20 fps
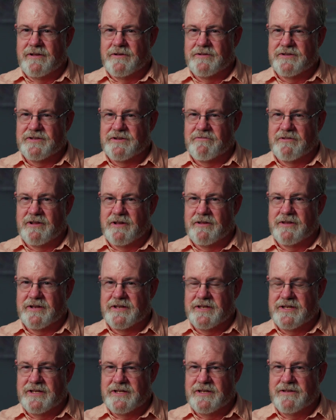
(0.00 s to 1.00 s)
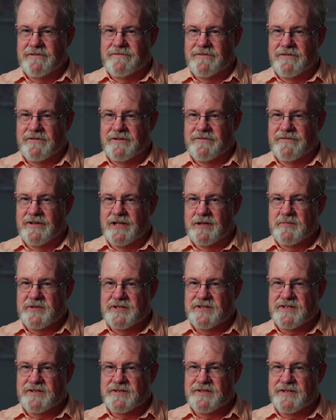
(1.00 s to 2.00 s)
those are really the key for
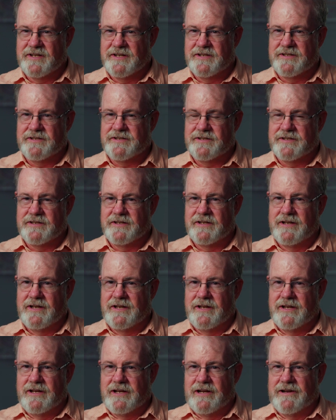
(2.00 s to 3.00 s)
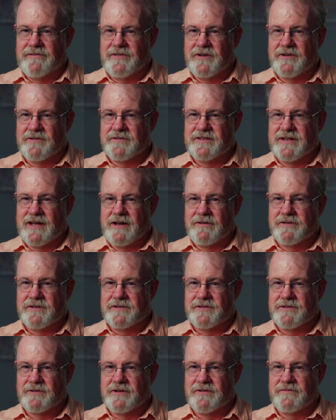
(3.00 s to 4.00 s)
development success. If there is now
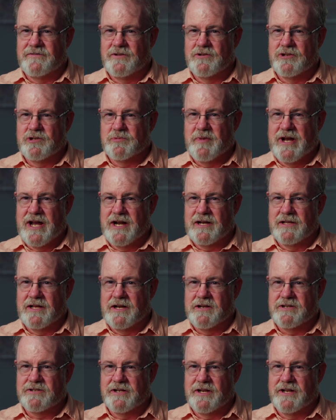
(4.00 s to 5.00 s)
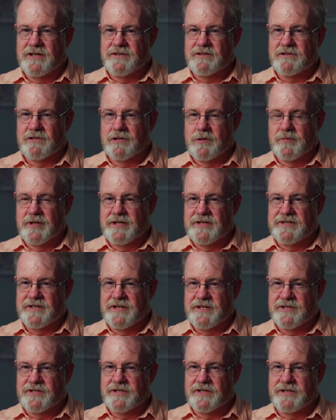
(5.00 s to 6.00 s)
this sort of huge backlash against
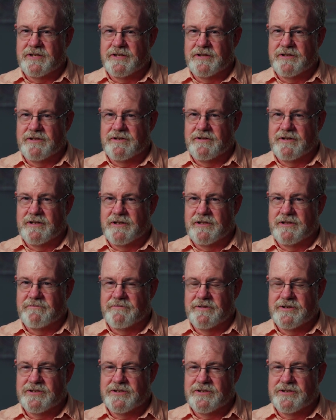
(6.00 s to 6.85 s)
globalization in the, in the